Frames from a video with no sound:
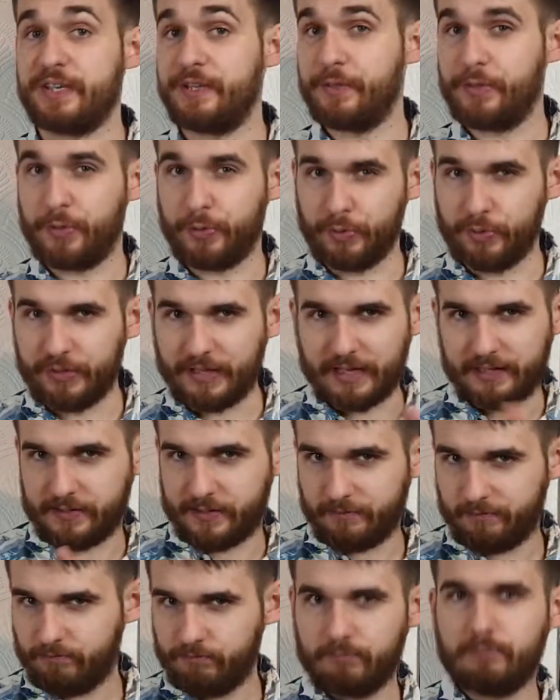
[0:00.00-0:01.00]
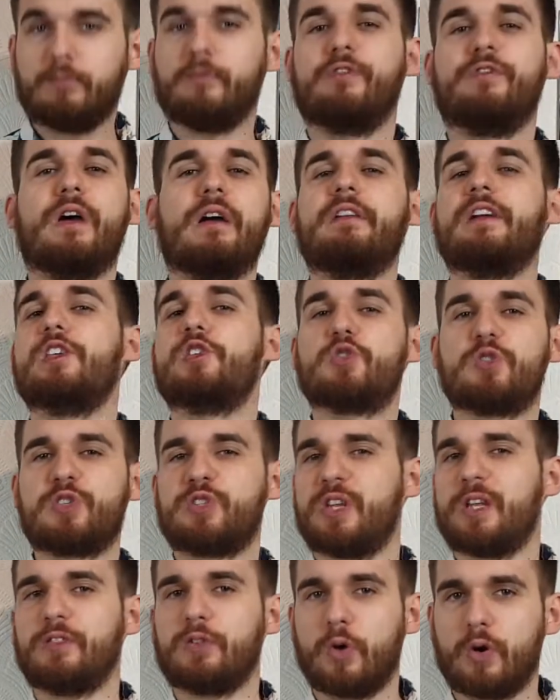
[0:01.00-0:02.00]
in through that very
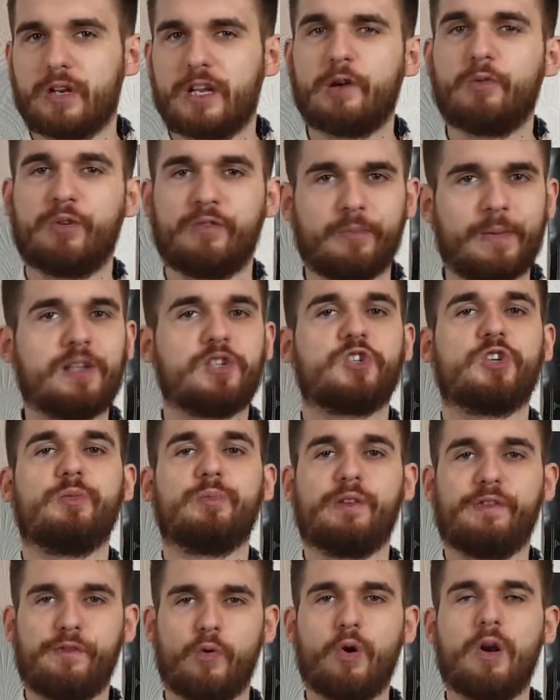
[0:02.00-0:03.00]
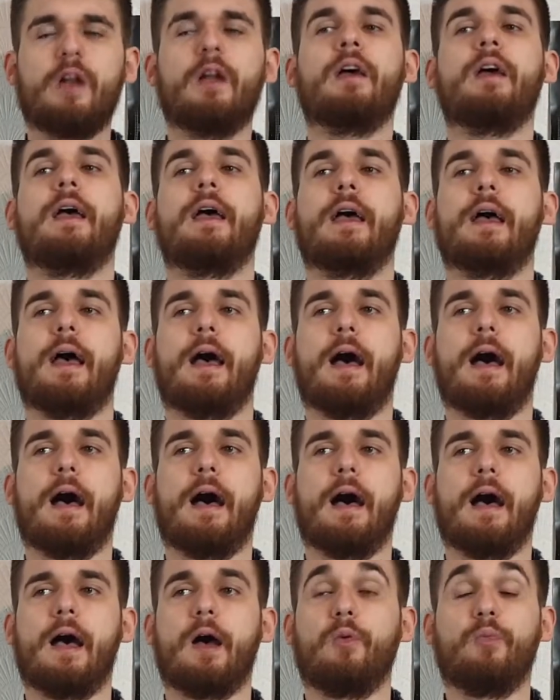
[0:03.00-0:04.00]
interesting door that we've mentioned before.
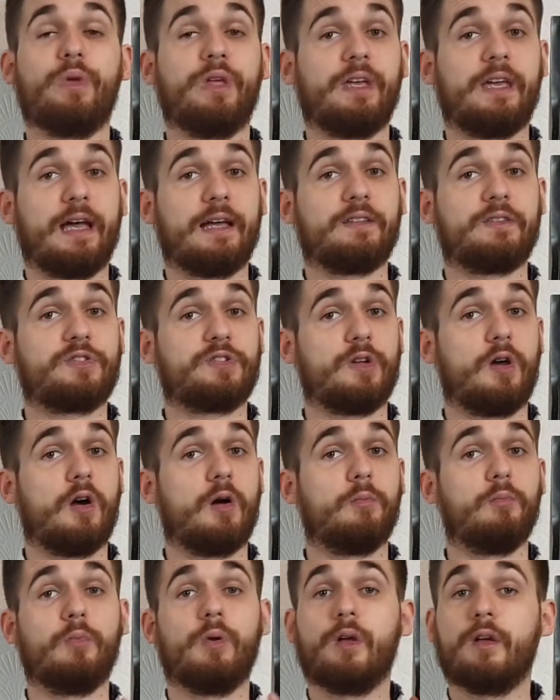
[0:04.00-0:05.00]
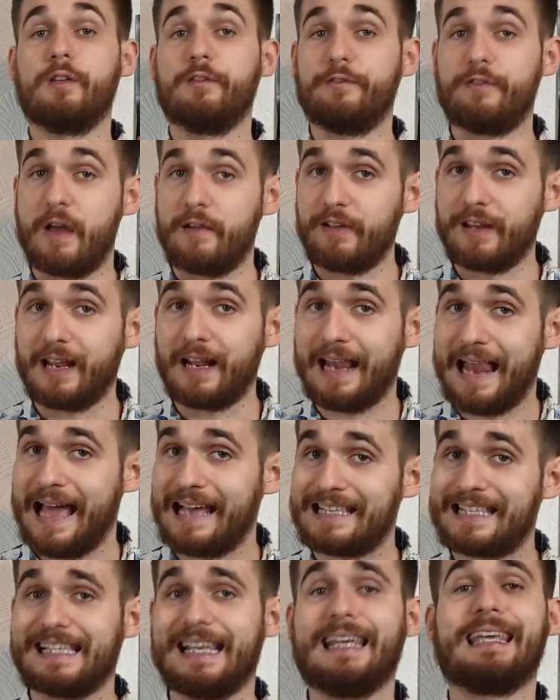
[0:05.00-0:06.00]
We get some very
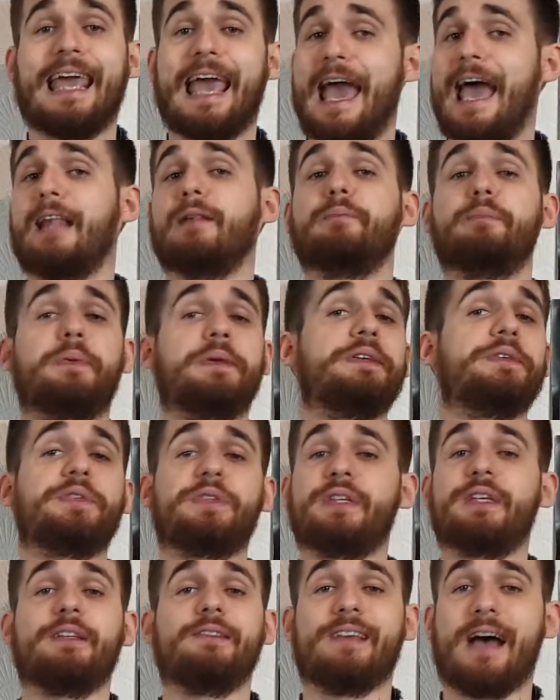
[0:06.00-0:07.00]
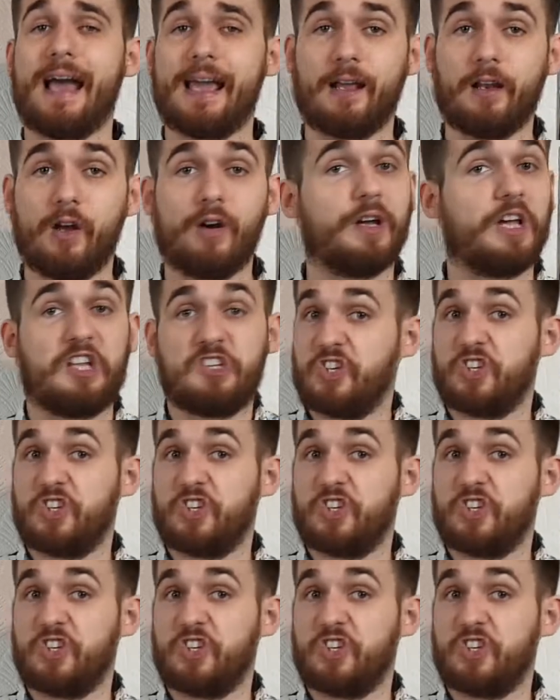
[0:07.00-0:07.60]
classic NPC dialogue. It